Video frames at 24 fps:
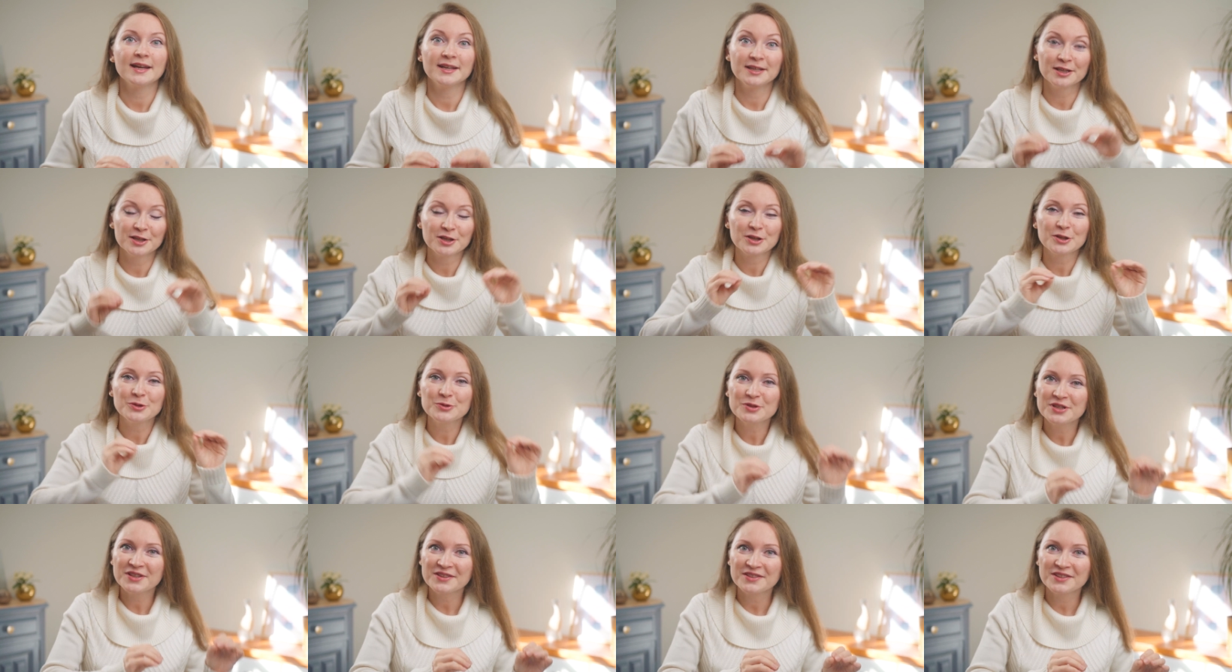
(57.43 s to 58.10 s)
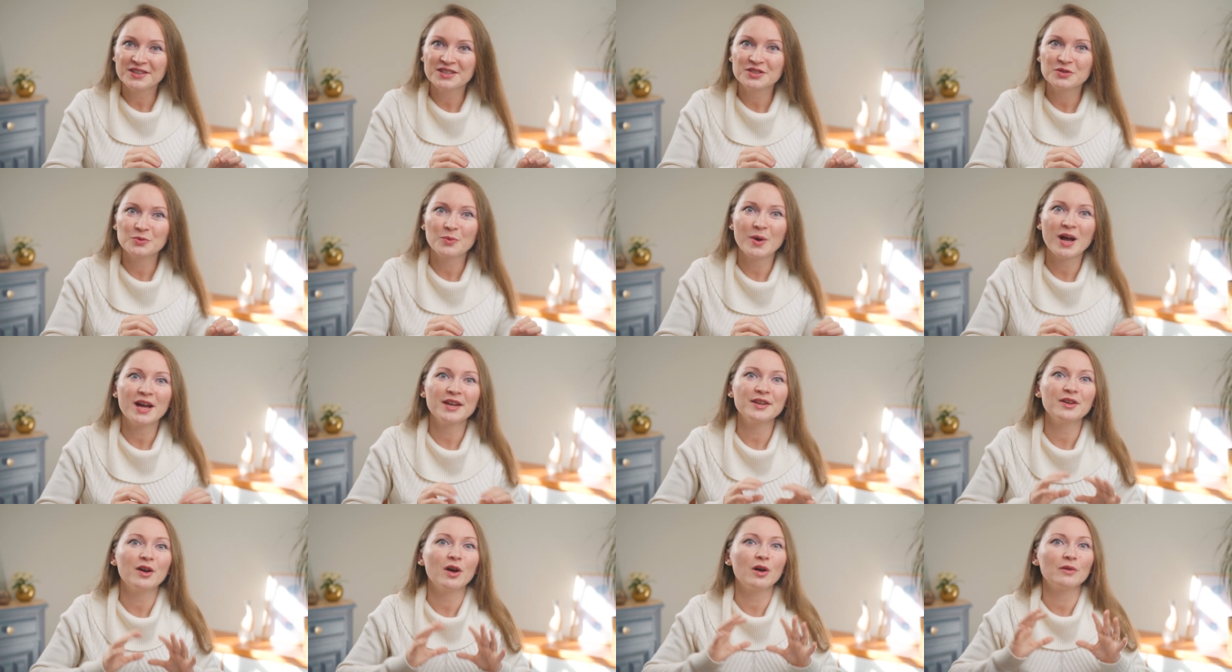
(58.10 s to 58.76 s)
including this
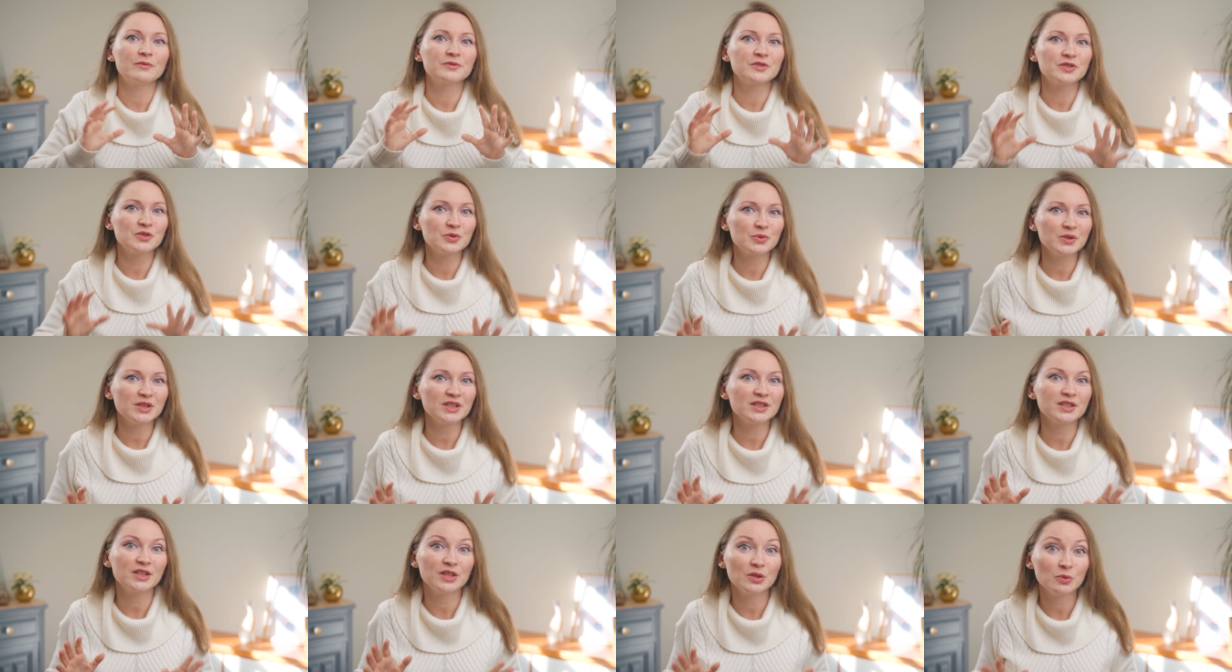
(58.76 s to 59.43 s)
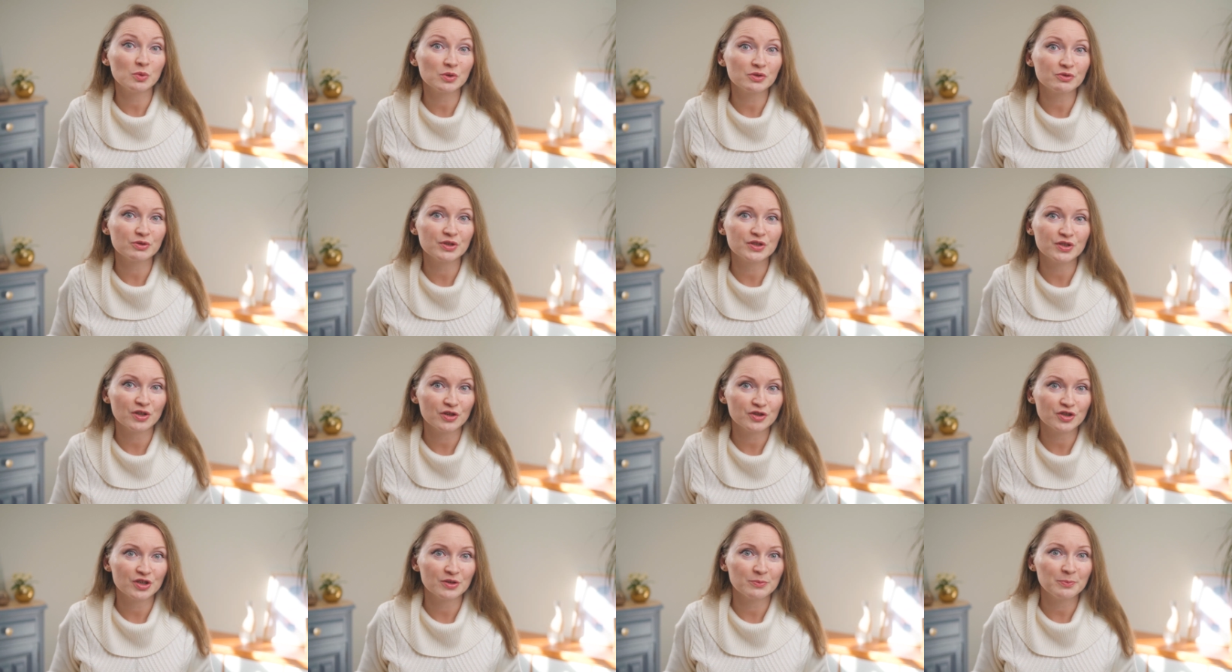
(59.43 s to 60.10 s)
one, of doing keyword
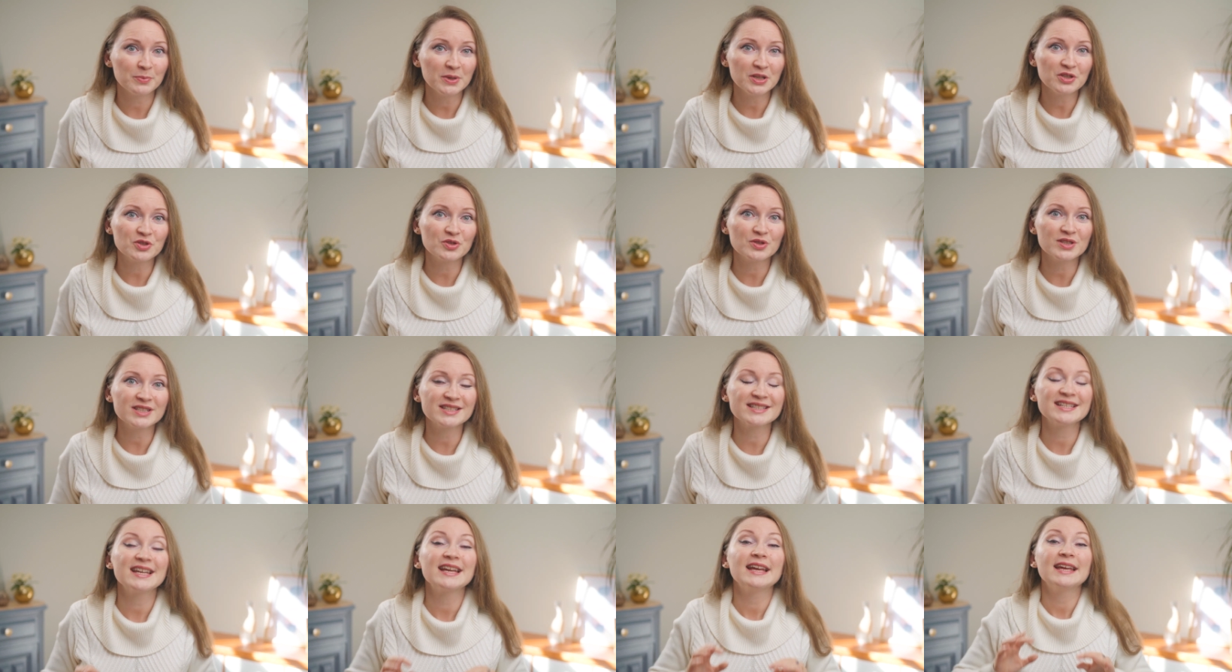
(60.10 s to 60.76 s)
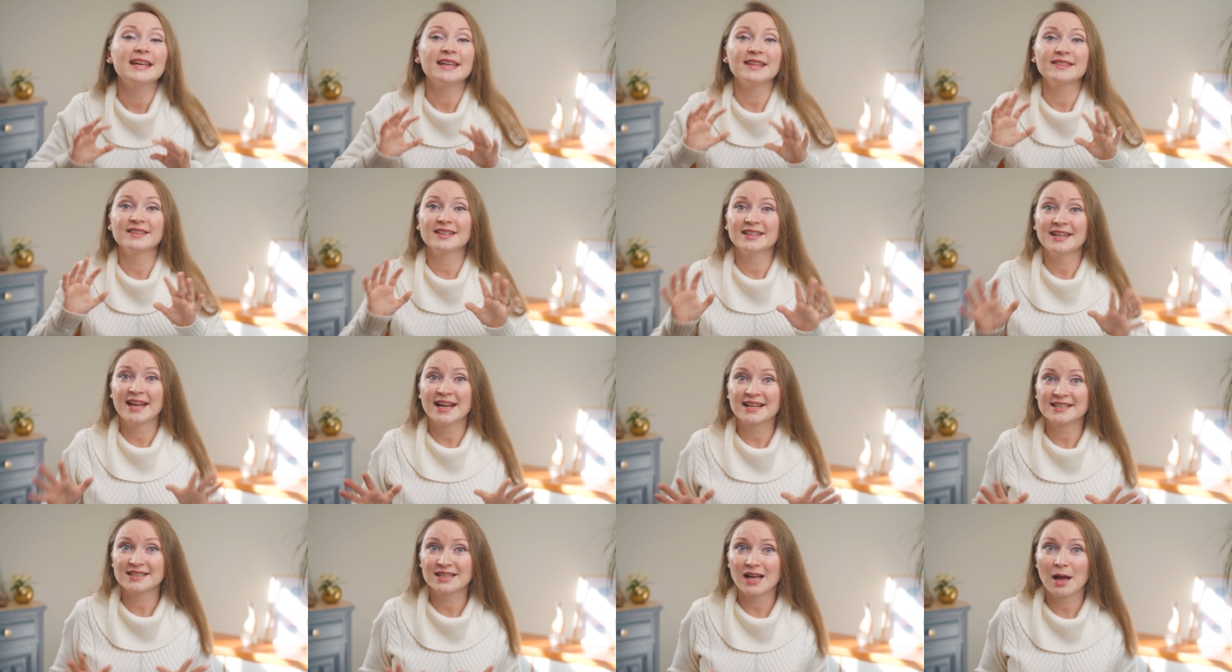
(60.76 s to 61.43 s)
research on Pinterest in the
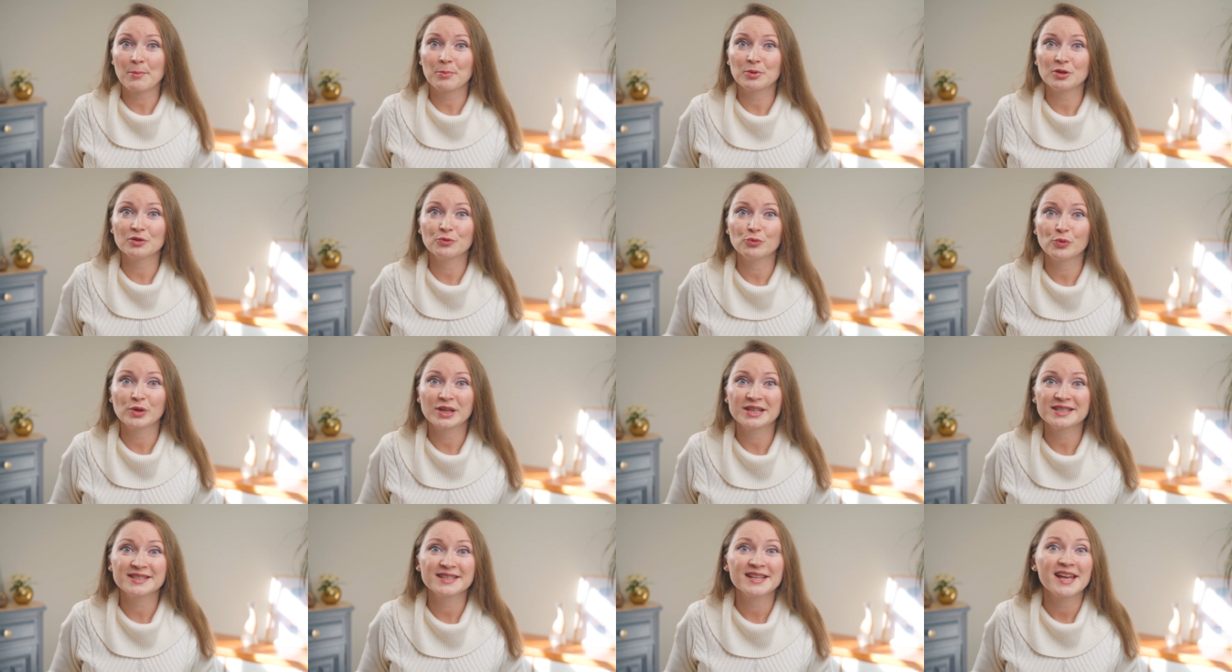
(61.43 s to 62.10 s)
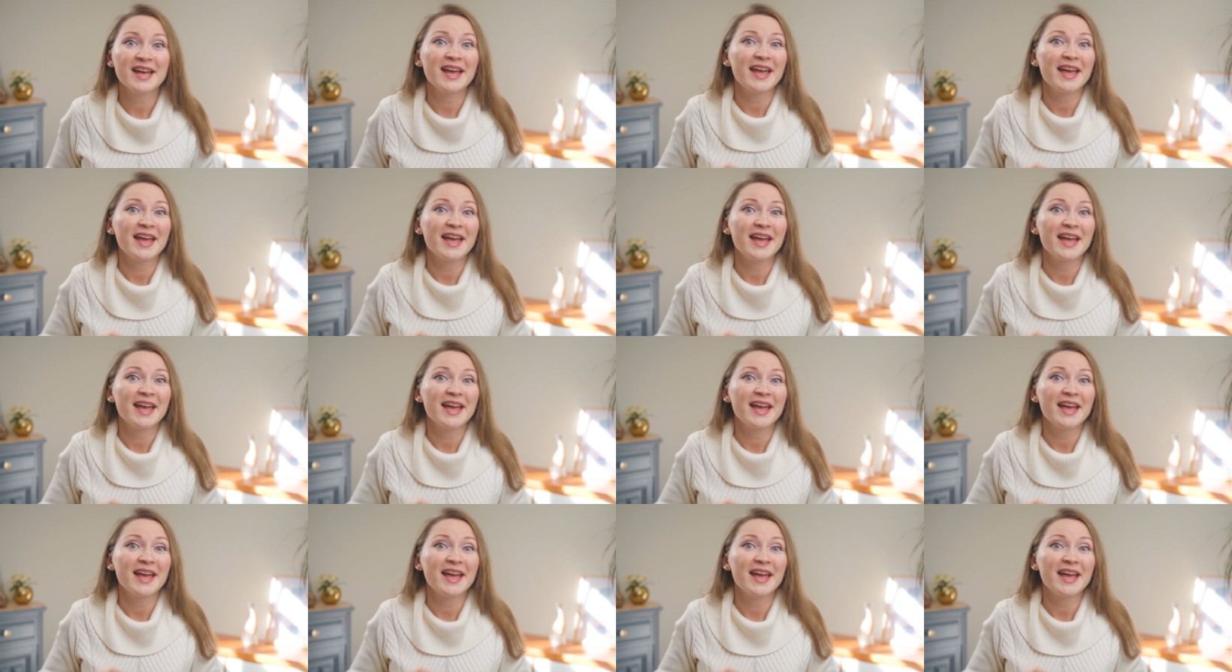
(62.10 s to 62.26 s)
next couple of weeks.